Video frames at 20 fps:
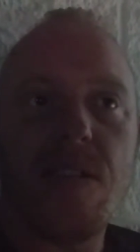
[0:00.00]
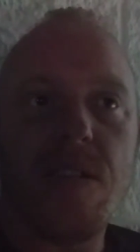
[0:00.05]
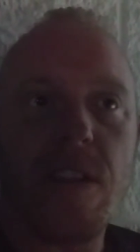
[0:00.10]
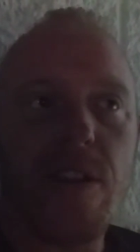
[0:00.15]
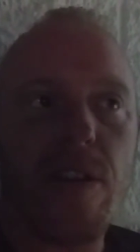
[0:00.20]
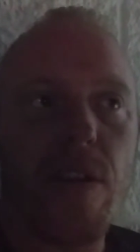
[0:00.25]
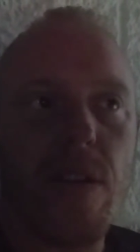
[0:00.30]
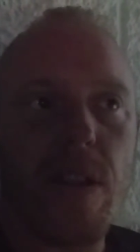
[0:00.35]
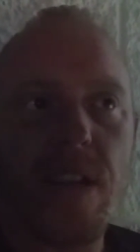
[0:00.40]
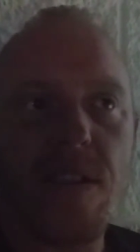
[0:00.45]
the
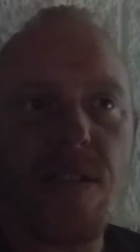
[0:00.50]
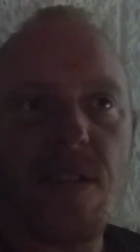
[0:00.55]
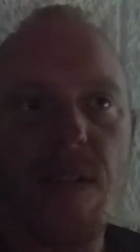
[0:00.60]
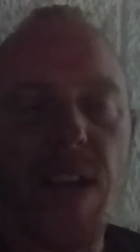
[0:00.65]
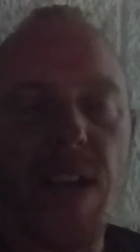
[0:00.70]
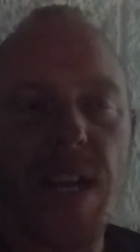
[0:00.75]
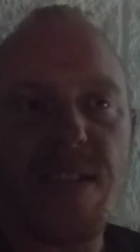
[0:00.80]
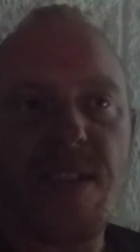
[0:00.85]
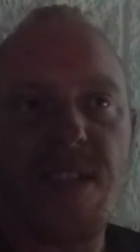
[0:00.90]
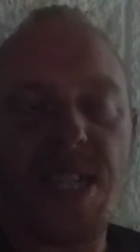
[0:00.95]
nucleus of
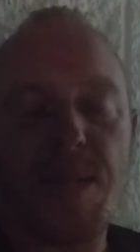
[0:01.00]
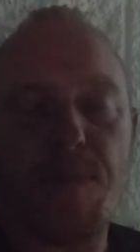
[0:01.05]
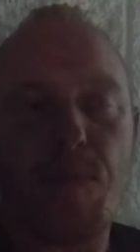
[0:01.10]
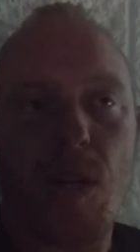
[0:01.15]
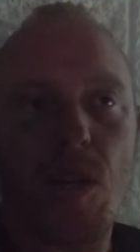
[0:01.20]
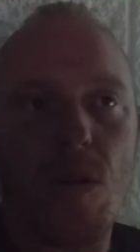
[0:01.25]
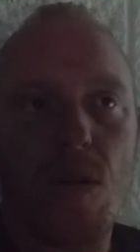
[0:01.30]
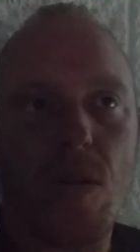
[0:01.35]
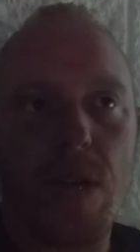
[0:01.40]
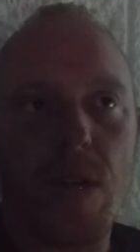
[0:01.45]
that same
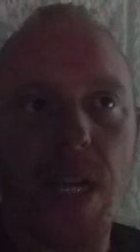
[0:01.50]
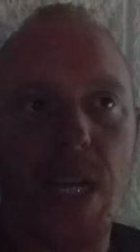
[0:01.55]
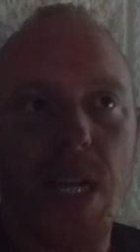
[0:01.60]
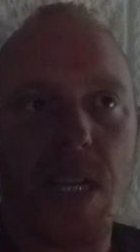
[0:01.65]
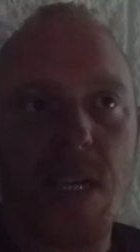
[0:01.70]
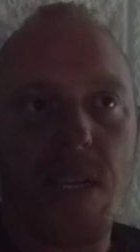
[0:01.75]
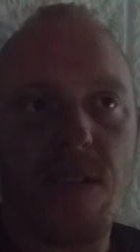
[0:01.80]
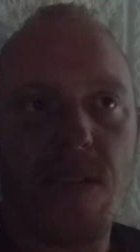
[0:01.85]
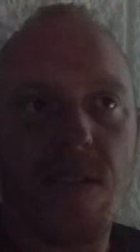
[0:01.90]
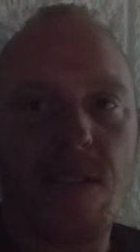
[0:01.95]
mineral
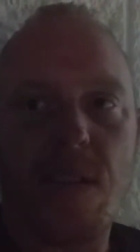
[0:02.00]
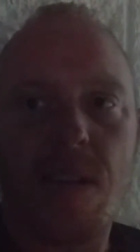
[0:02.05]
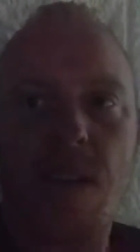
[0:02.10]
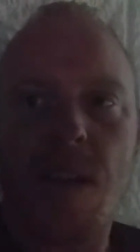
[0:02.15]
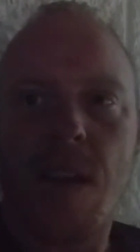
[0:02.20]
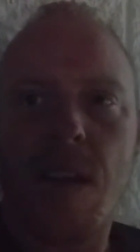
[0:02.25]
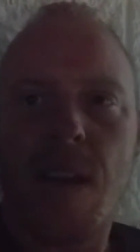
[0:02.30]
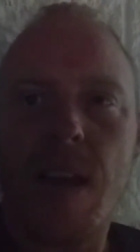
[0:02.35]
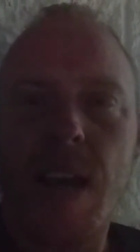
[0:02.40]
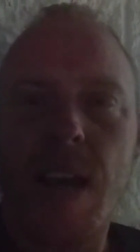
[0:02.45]

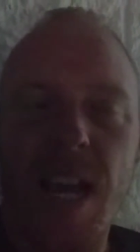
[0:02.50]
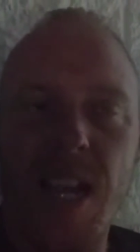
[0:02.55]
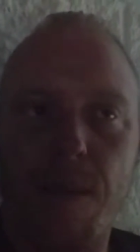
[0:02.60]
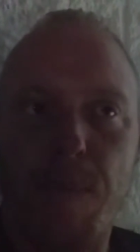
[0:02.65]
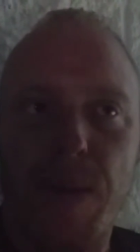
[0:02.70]
it can